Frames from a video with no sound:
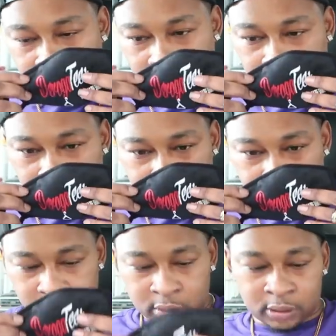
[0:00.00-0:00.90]
Big nose
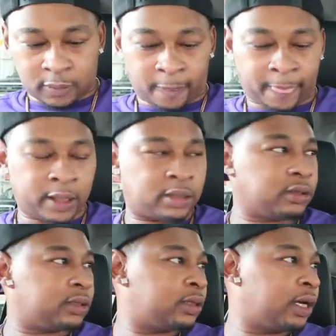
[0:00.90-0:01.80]
ass smothering before you even get
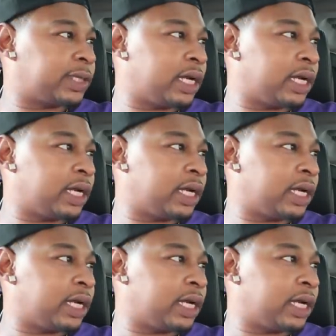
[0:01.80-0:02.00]
so, on your nose.